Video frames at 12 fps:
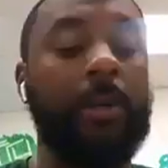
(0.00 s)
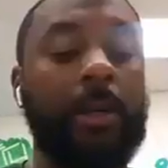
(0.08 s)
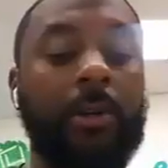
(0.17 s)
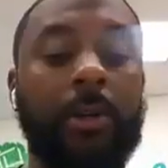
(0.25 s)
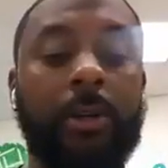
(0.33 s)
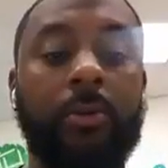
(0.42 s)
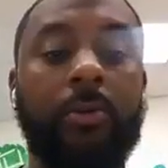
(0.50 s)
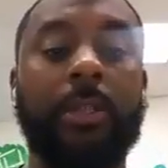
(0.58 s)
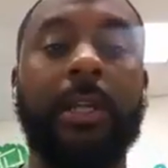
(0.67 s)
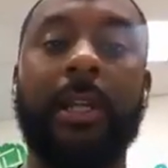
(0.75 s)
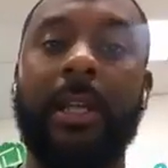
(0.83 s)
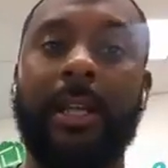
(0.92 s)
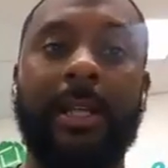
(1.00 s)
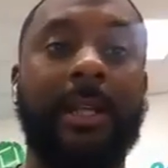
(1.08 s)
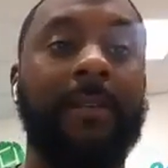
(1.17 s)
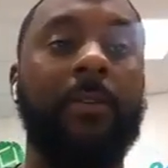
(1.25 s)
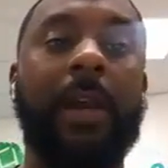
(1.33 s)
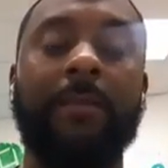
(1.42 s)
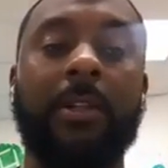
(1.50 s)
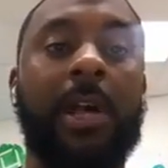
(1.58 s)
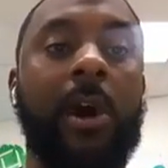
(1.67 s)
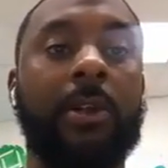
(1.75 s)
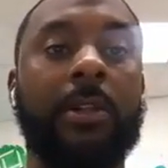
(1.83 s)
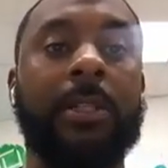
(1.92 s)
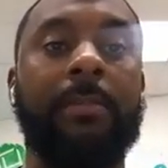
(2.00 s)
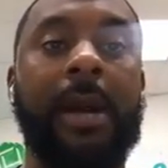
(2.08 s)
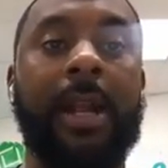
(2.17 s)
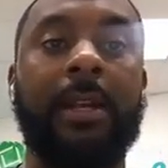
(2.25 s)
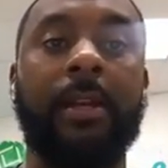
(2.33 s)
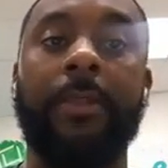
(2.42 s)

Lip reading: real huge, and if you have to talk to somebody,